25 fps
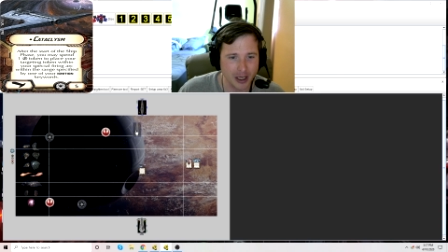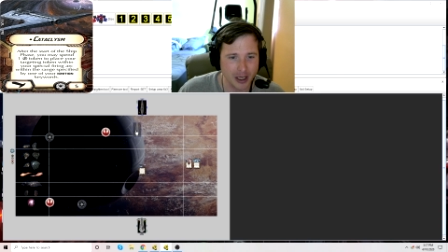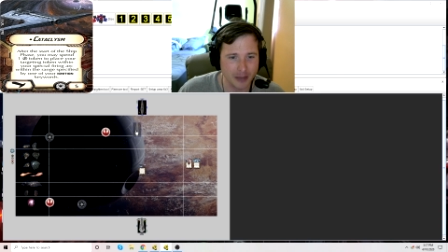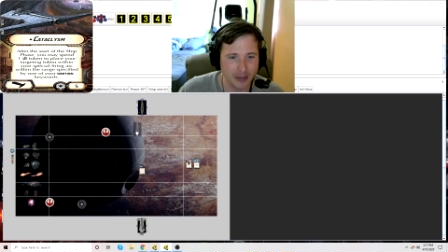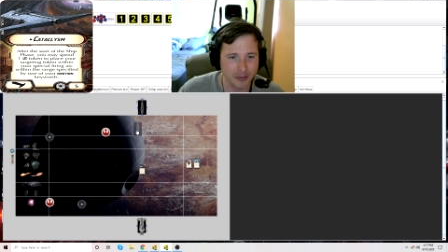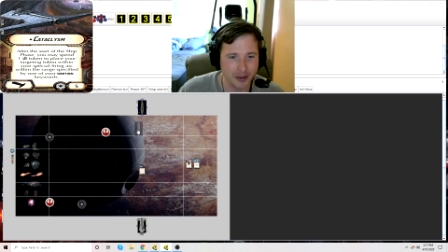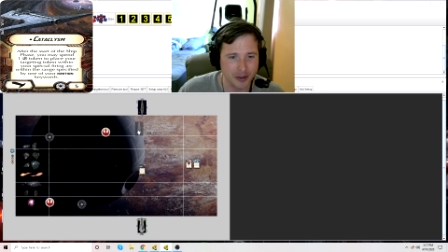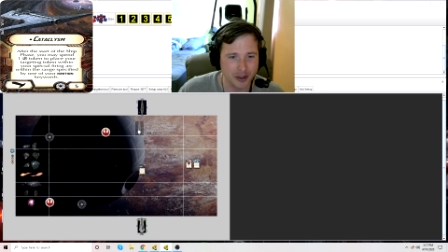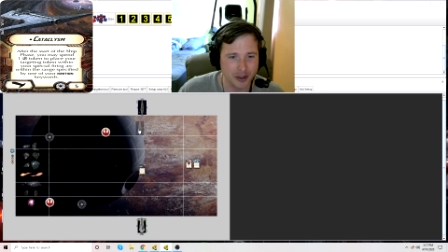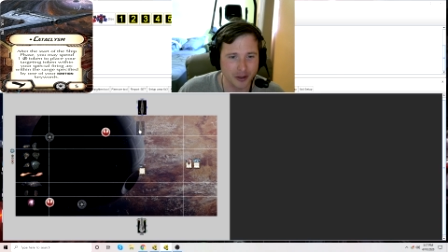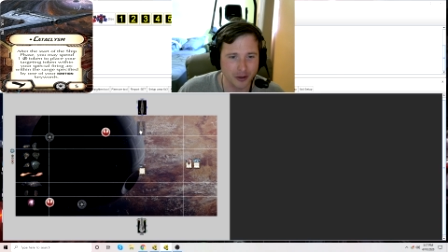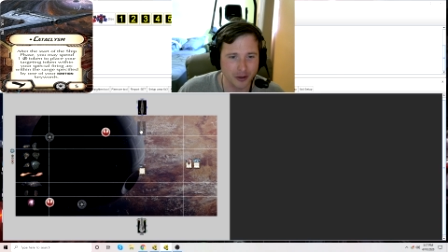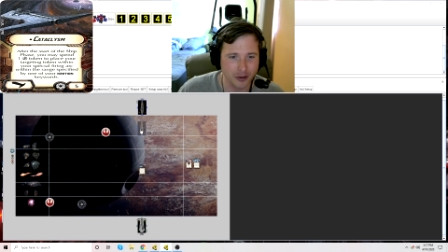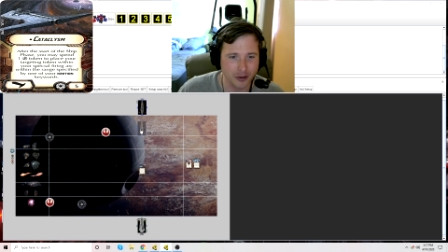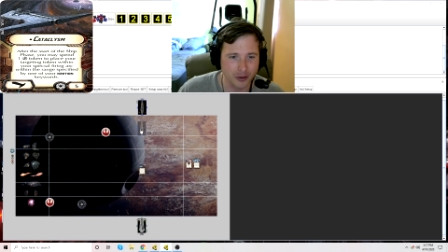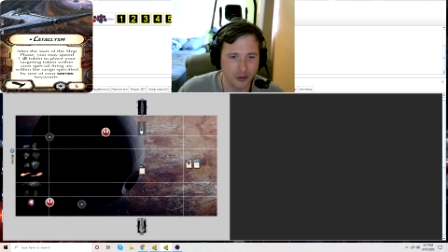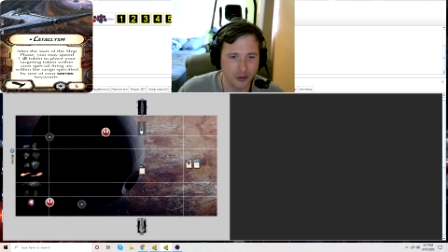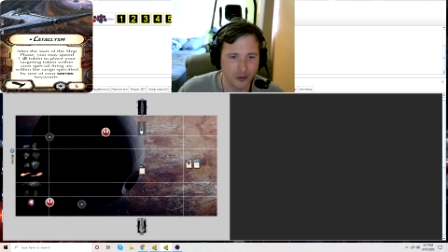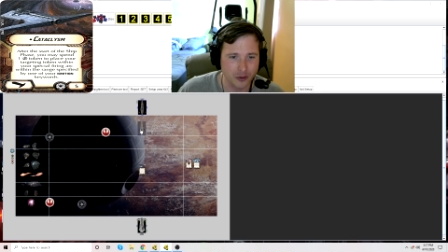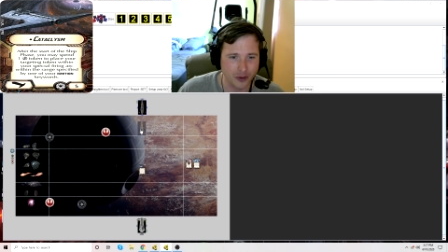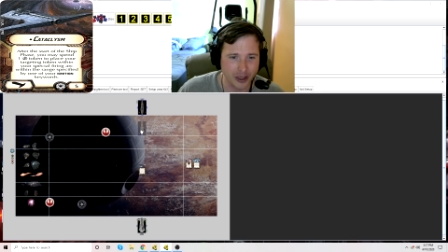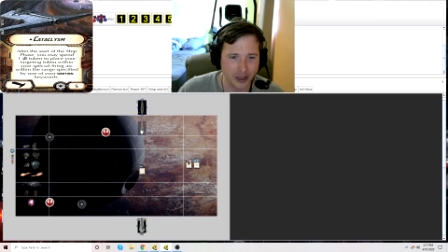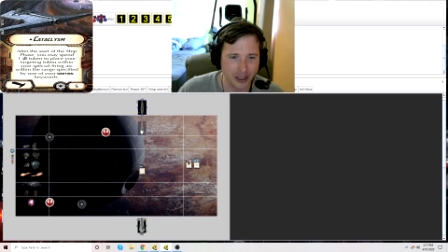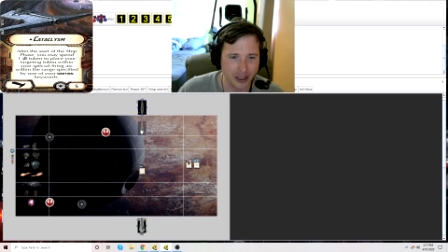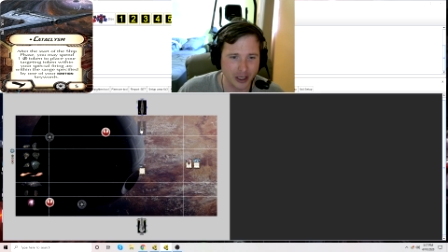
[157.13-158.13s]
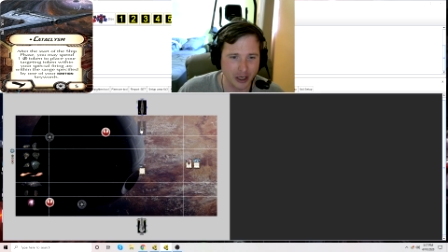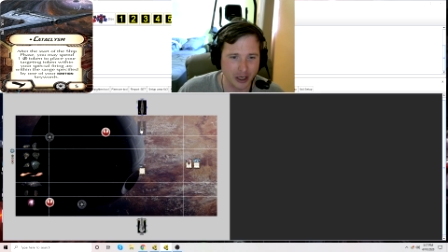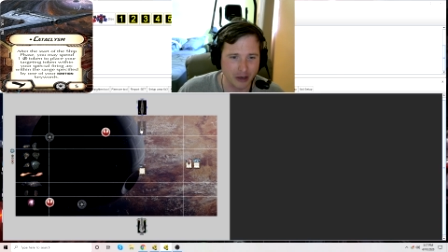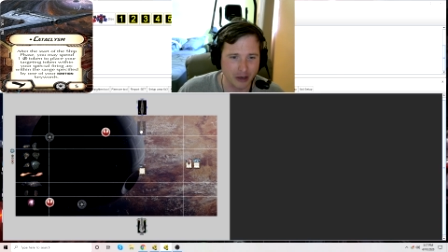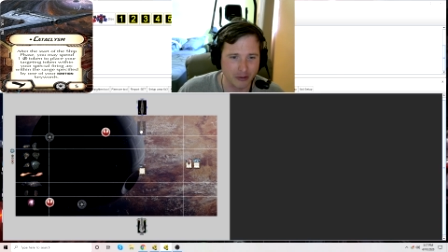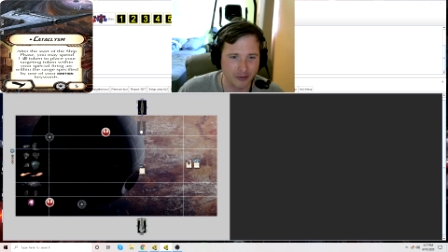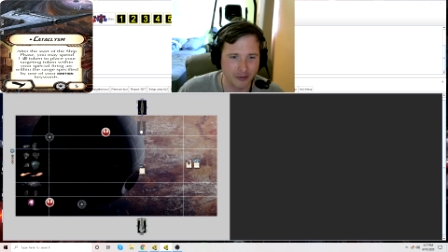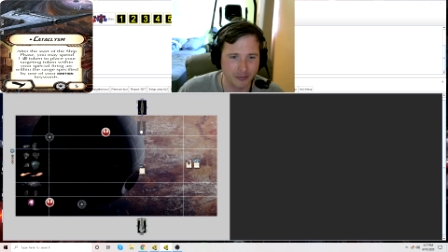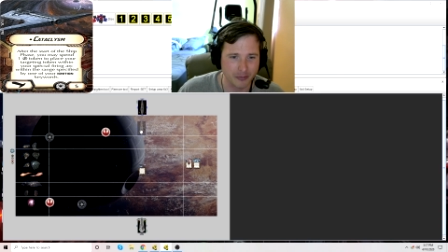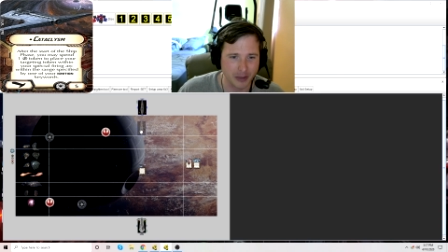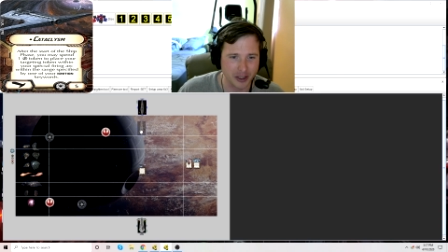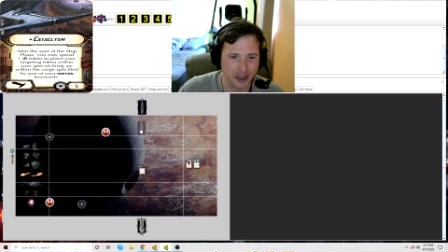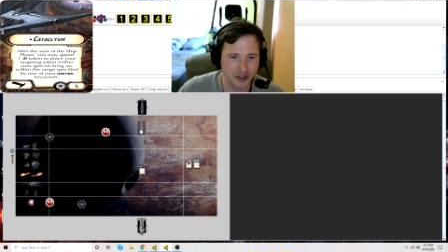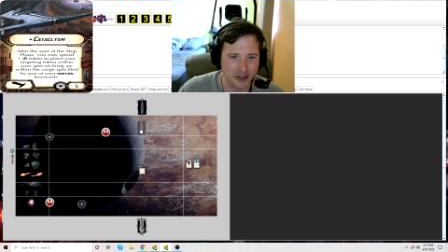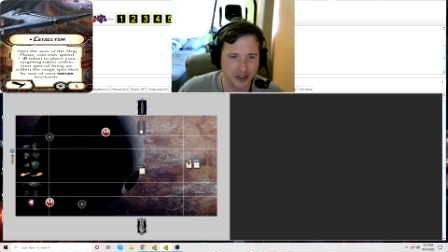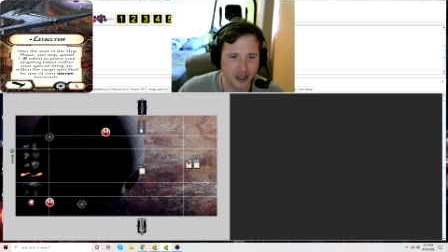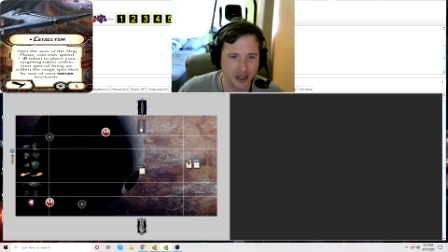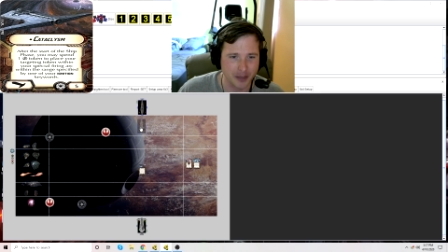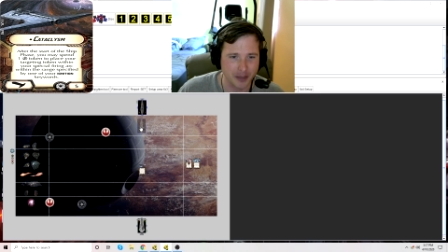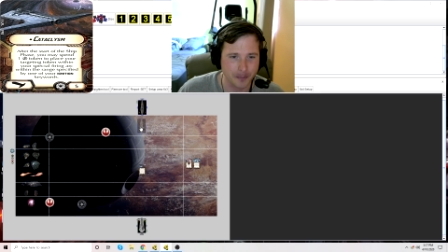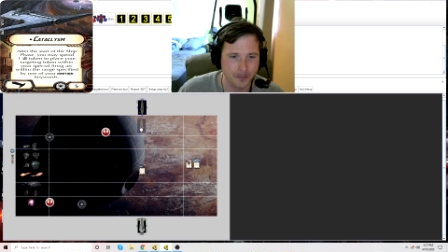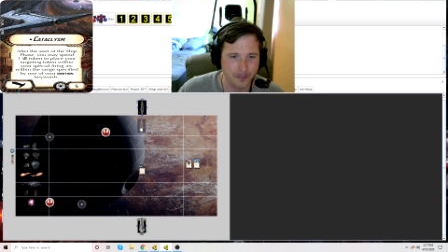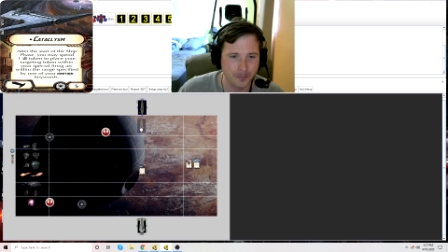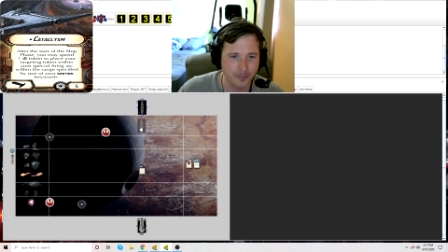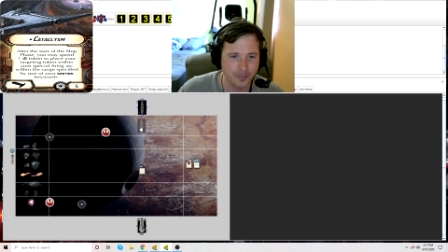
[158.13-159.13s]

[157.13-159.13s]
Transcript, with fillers: I'm gonna go right here with my ship.